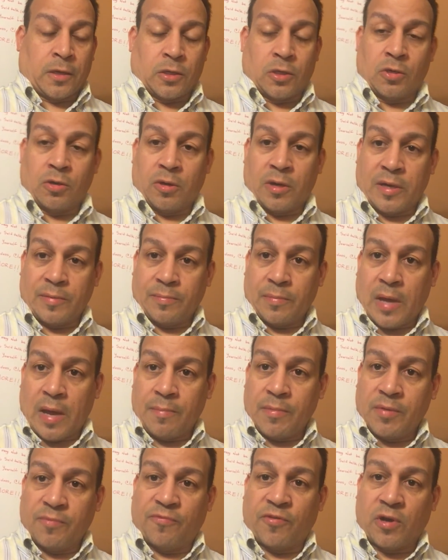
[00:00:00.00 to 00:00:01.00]

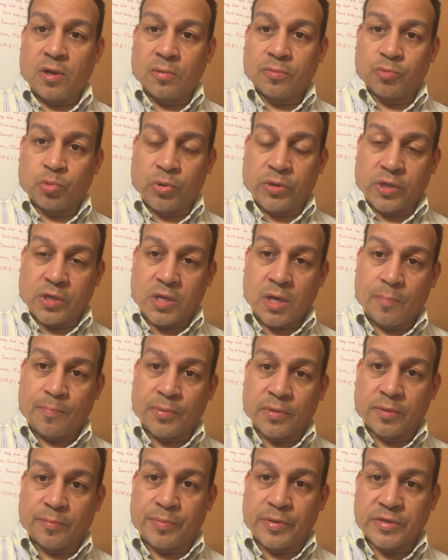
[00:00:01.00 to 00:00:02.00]
I'm involved with a
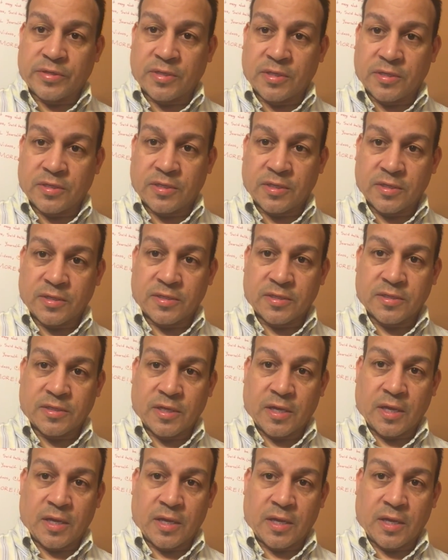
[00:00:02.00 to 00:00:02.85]
couple of businesses.